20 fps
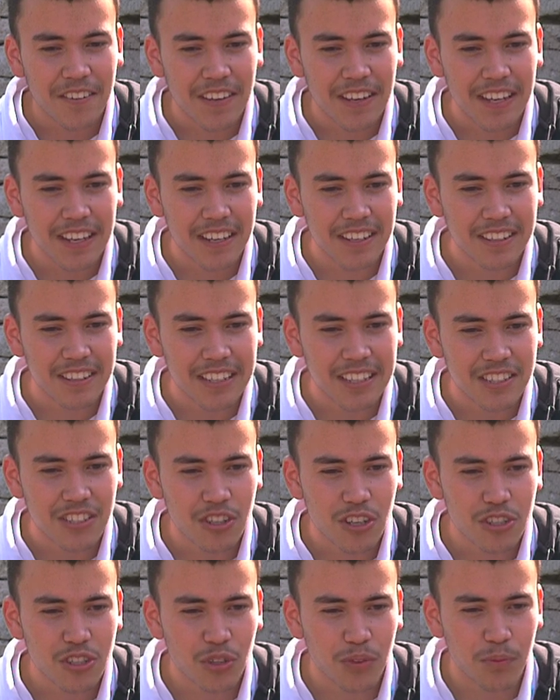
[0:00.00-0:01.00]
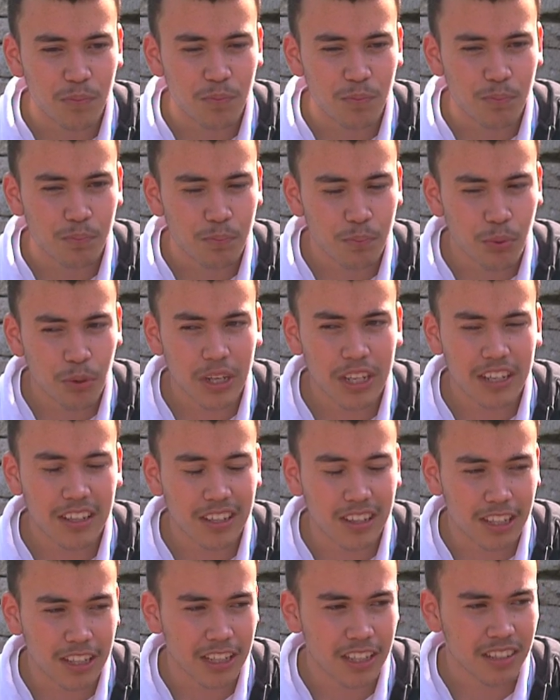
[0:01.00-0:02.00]
it's also pretty
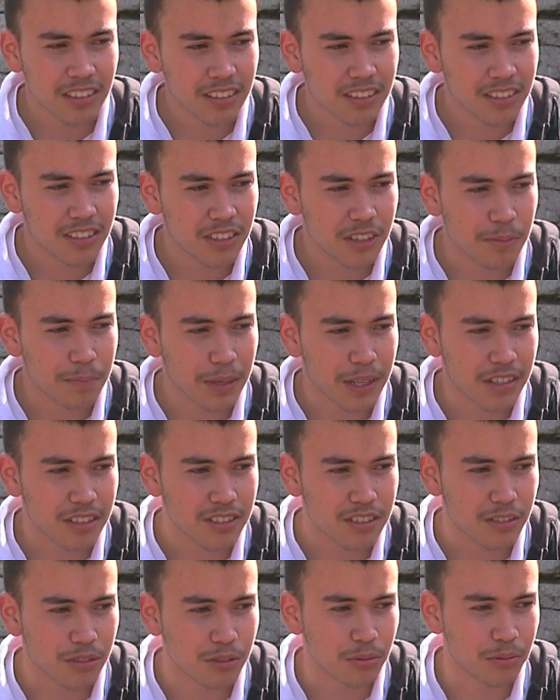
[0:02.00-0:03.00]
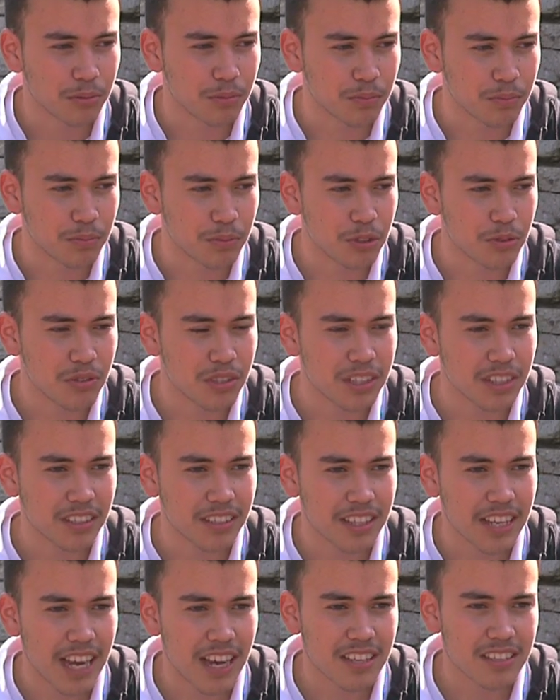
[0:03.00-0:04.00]
clean compared to
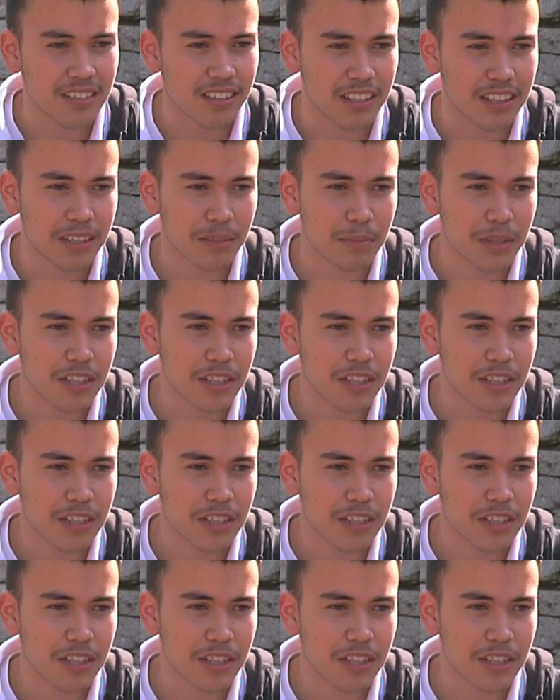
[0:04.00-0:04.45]
using gasoline,